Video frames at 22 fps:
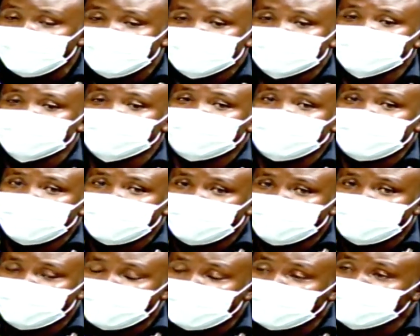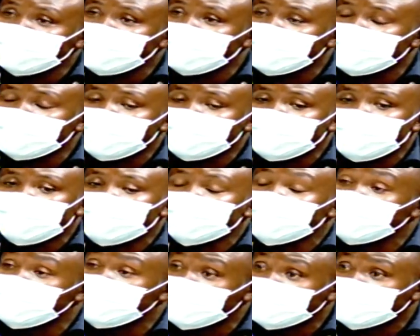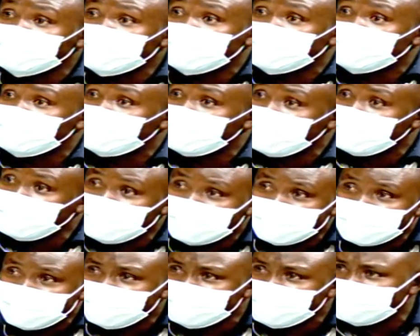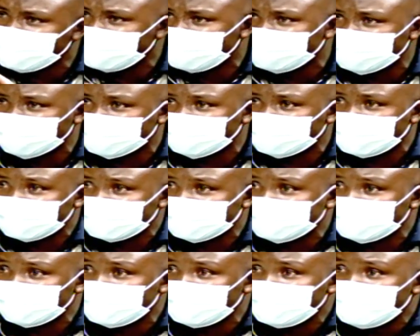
So they have actually come up with what we call irregular contract